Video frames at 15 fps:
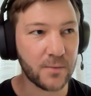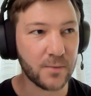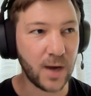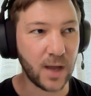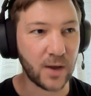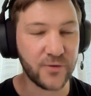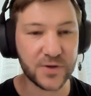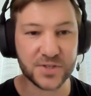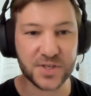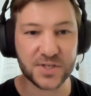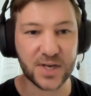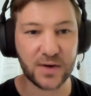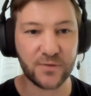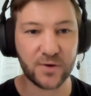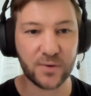like first
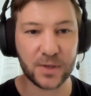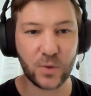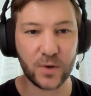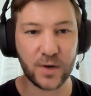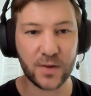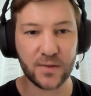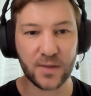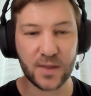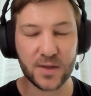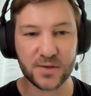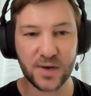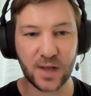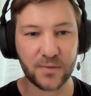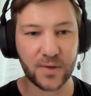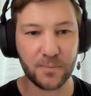discover Bitcoin and
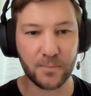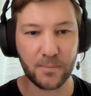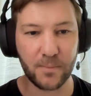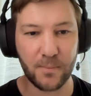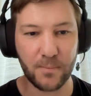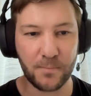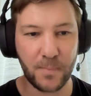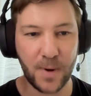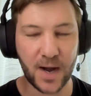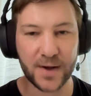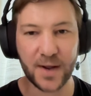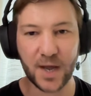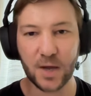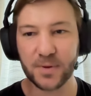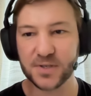like their
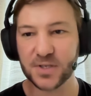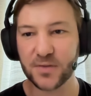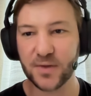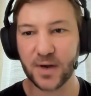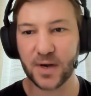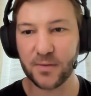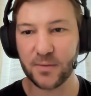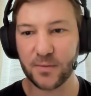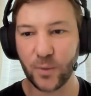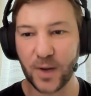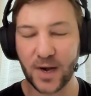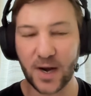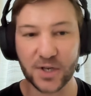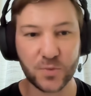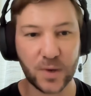mind opens and they
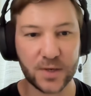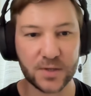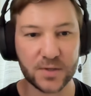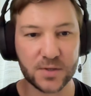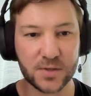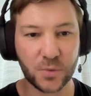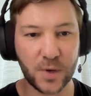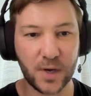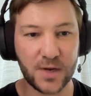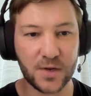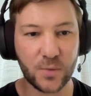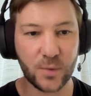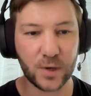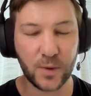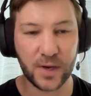realize what really
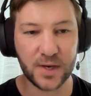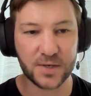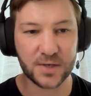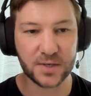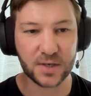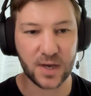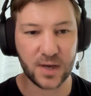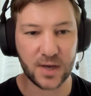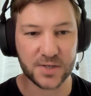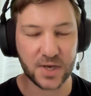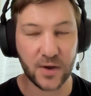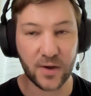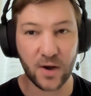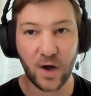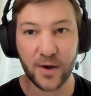is
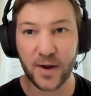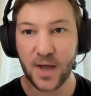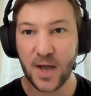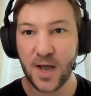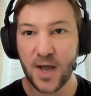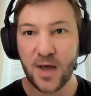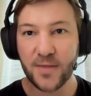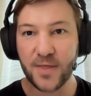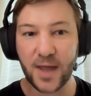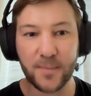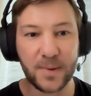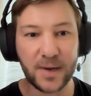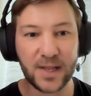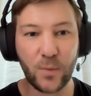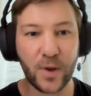going on, they
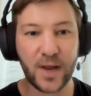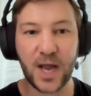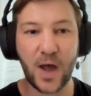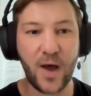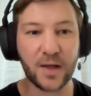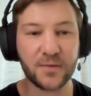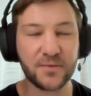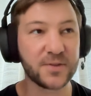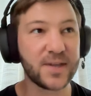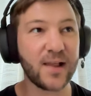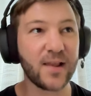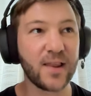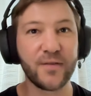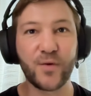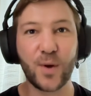immediately want to go out and
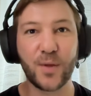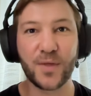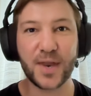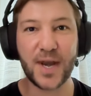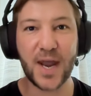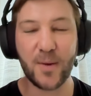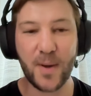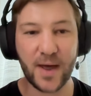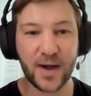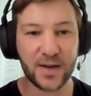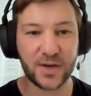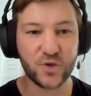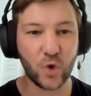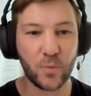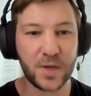tell everyone they know about it.
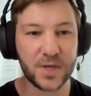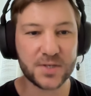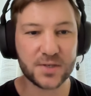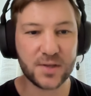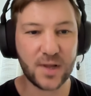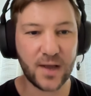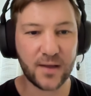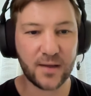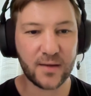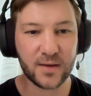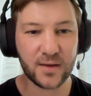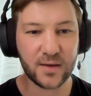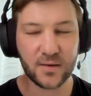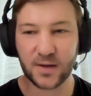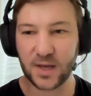It's almost like
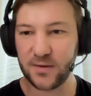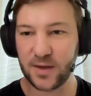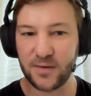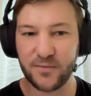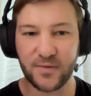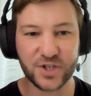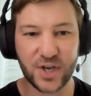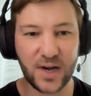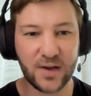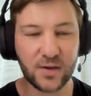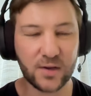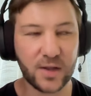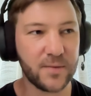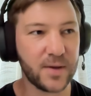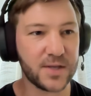
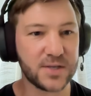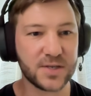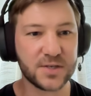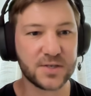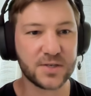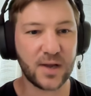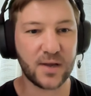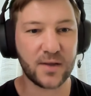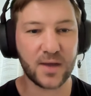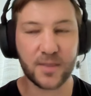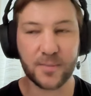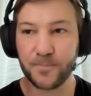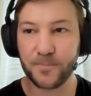evangelical. It's like